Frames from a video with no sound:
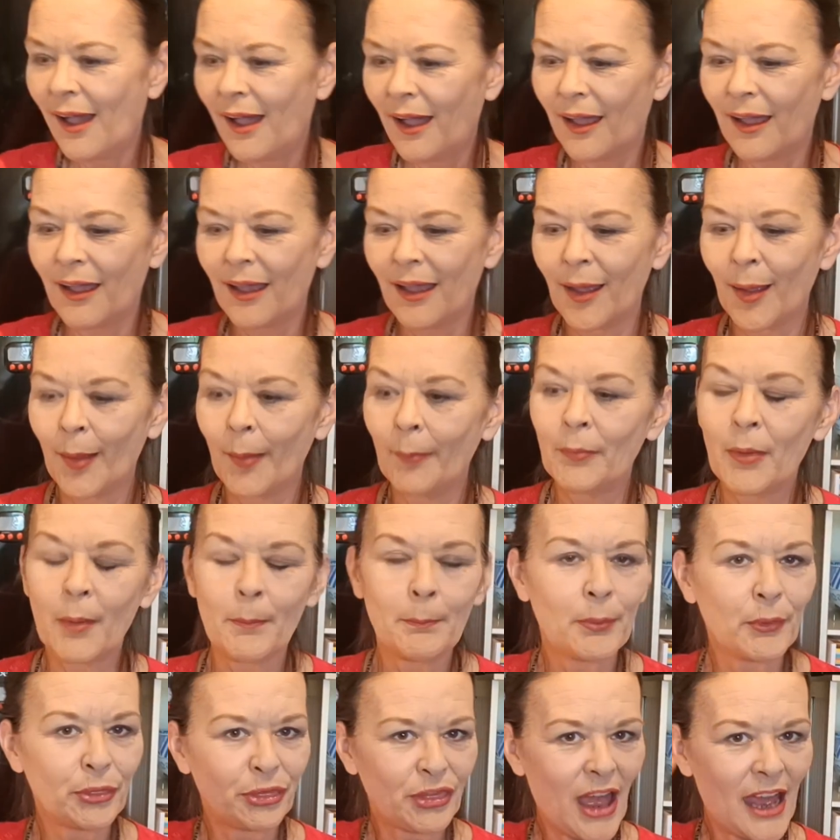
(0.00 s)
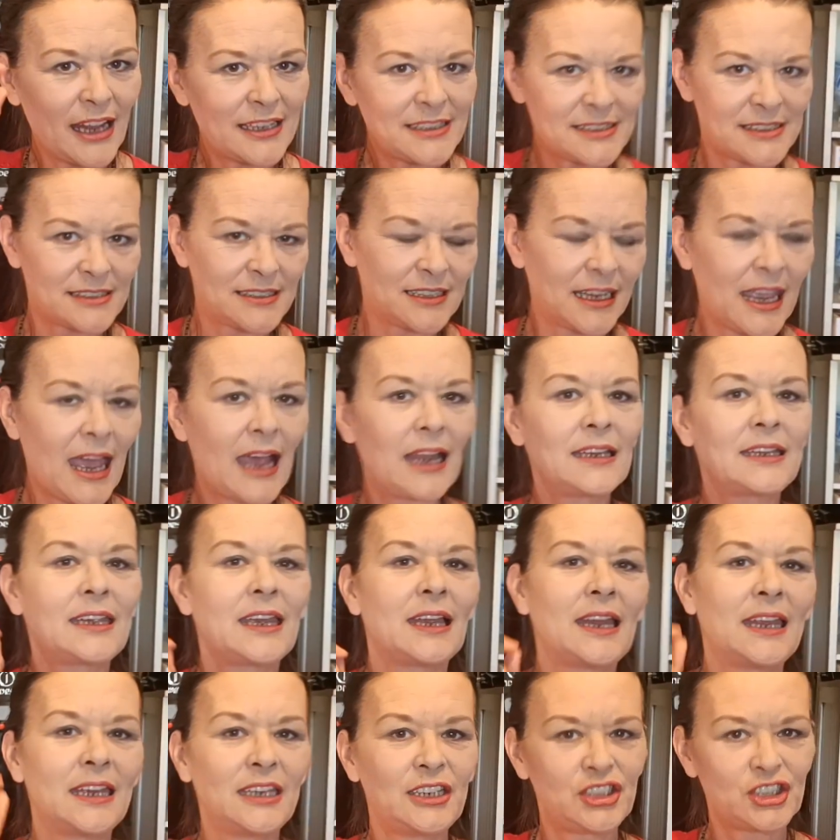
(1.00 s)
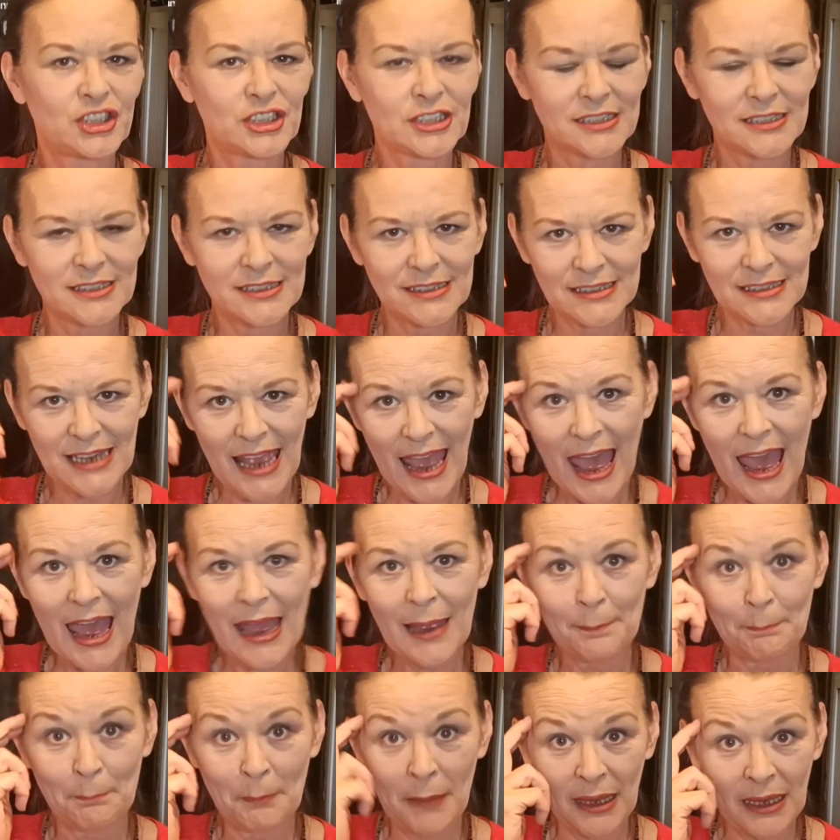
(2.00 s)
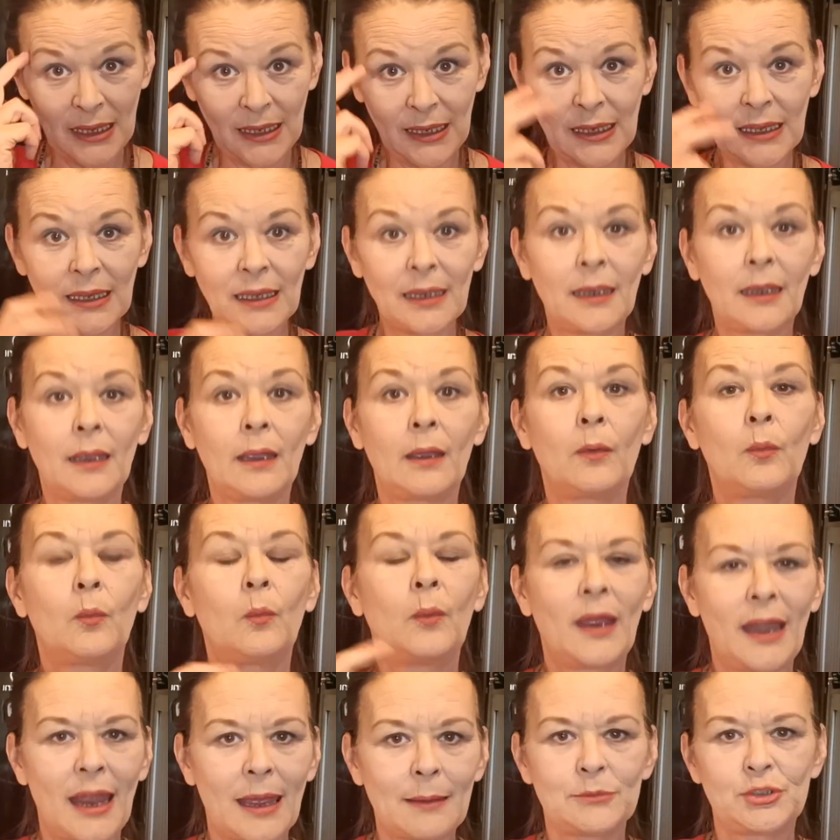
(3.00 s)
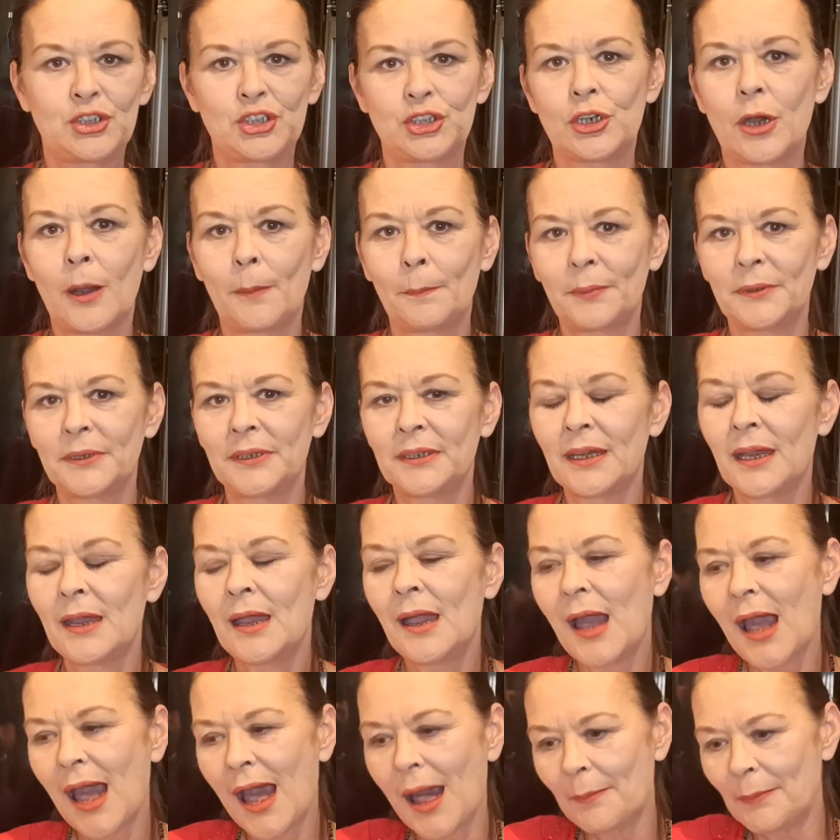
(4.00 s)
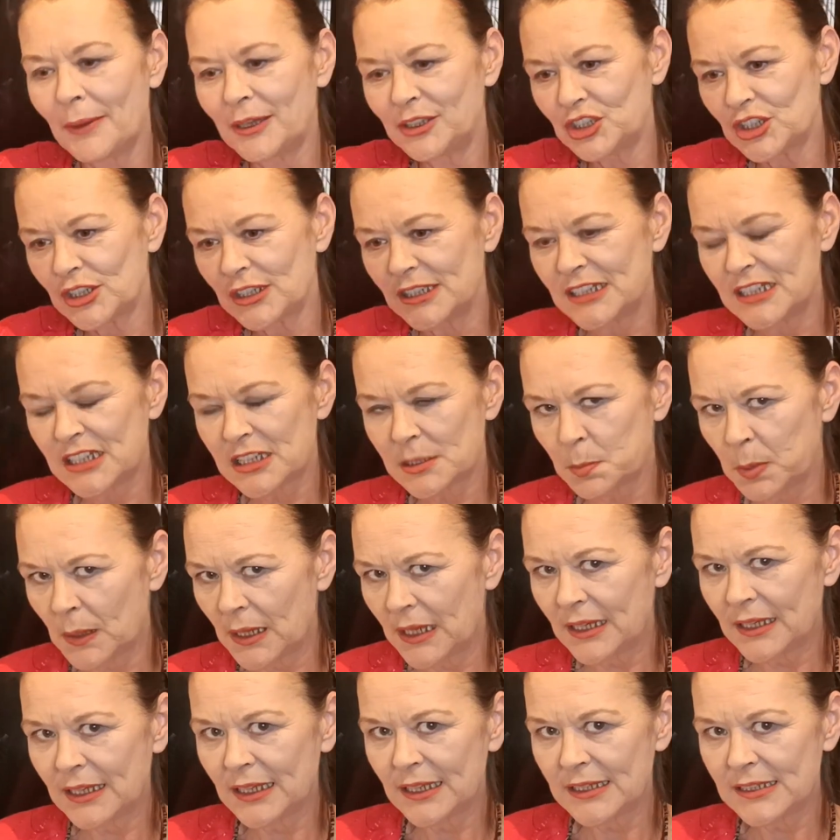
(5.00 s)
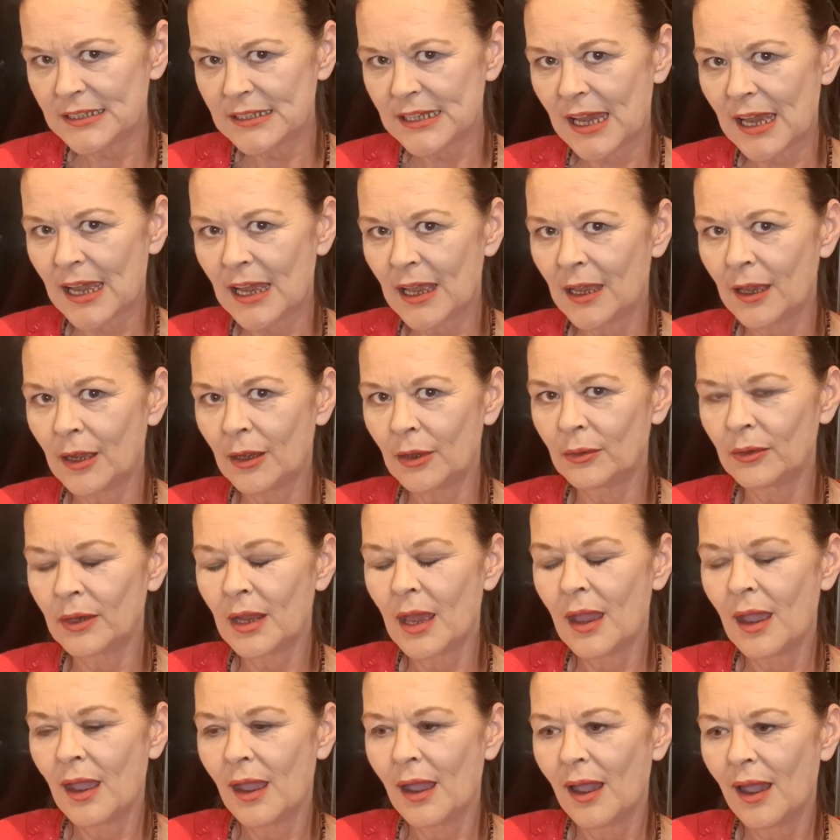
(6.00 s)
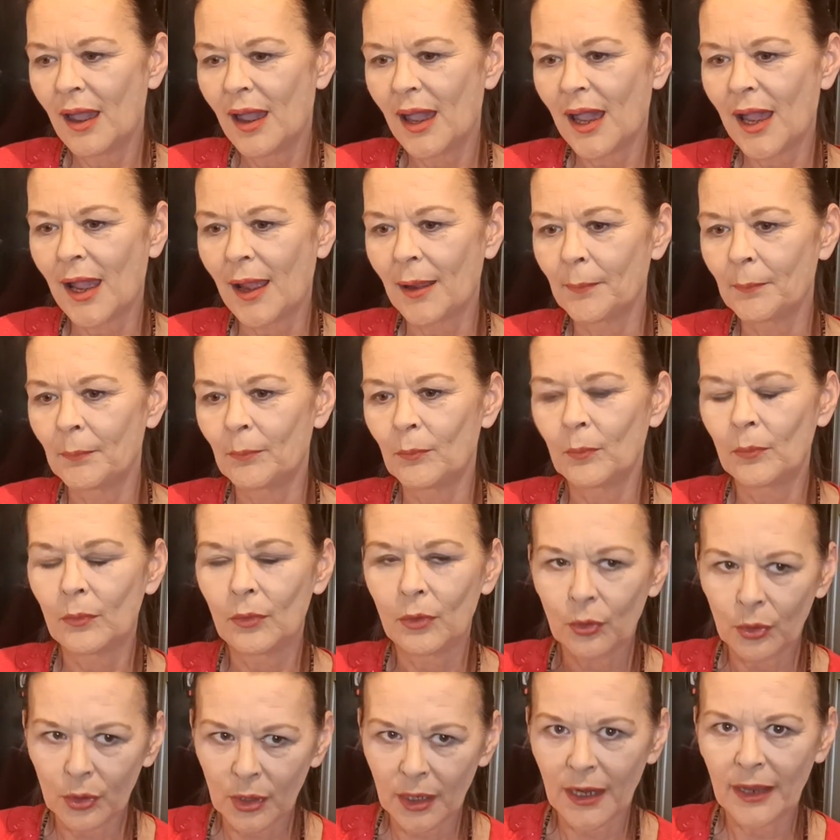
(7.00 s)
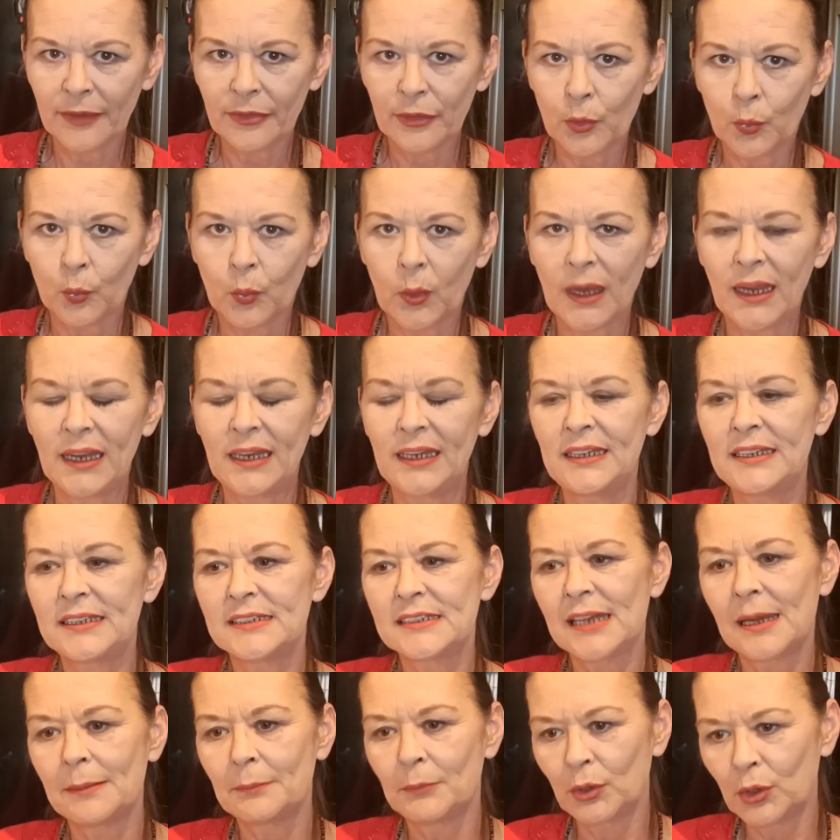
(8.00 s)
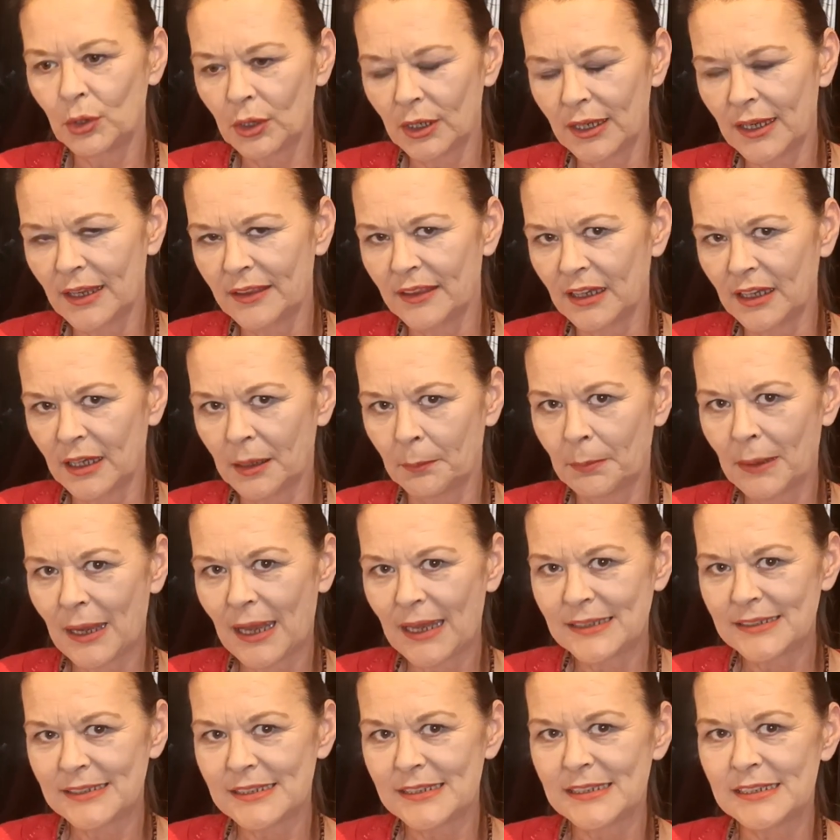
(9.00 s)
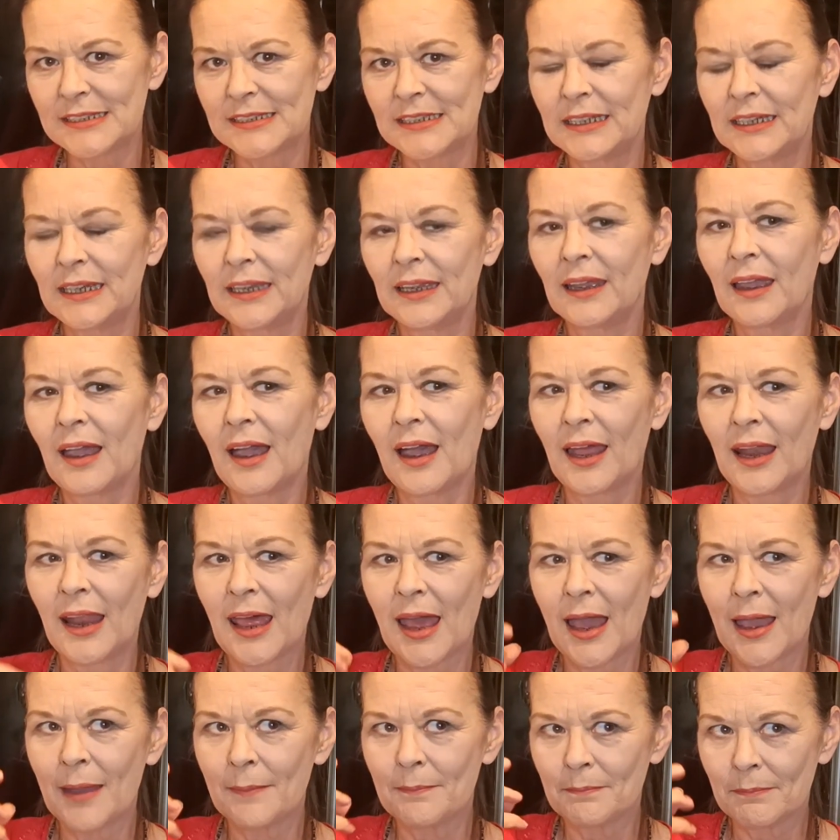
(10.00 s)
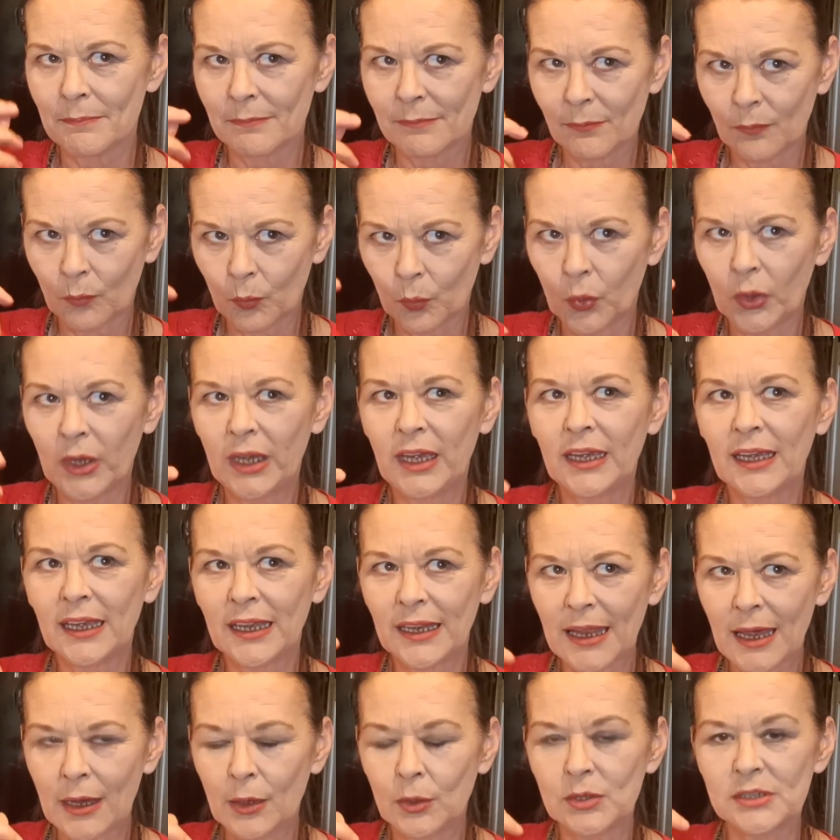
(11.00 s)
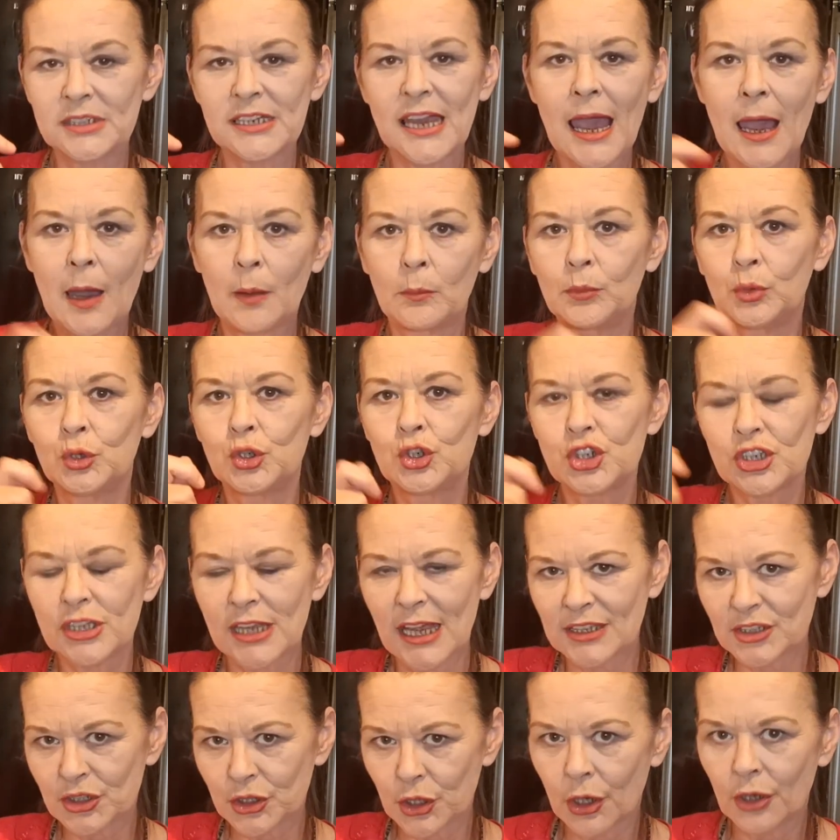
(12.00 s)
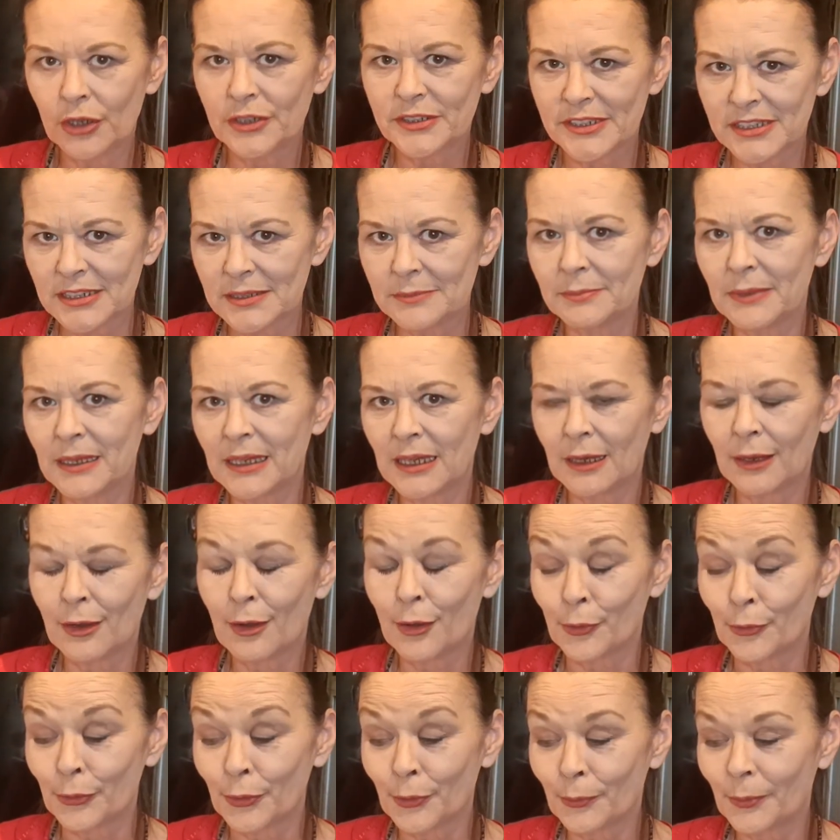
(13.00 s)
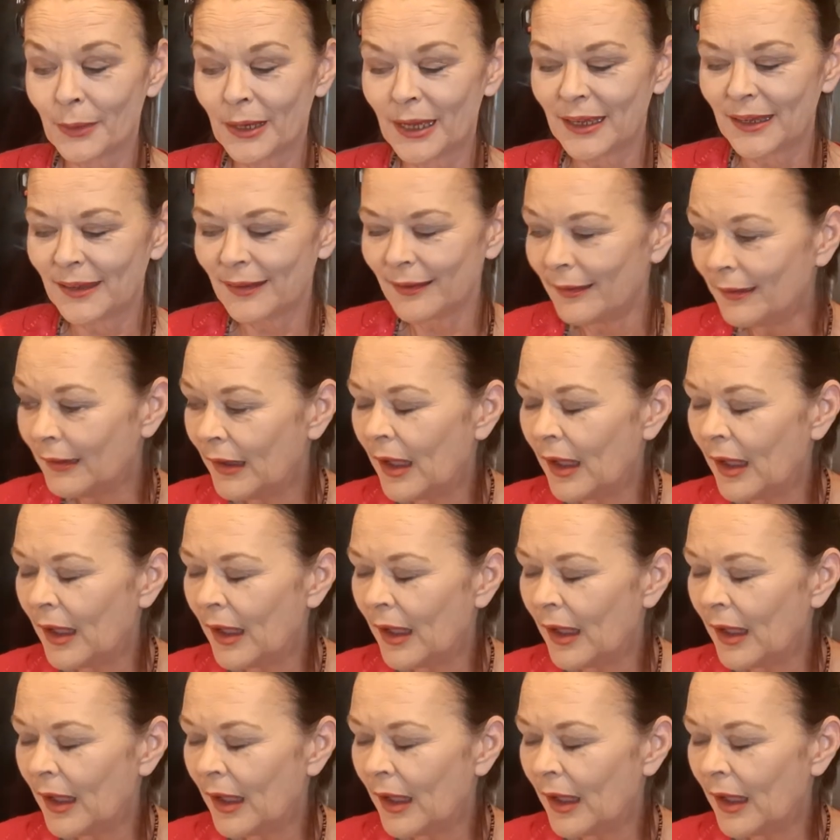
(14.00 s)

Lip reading: But that's the calculations I'm making when I'm shopping. I'm actually splitting it down. I'm looking at the weight, I'm looking at the capacity, and I'm working out how much that's costing me along the way.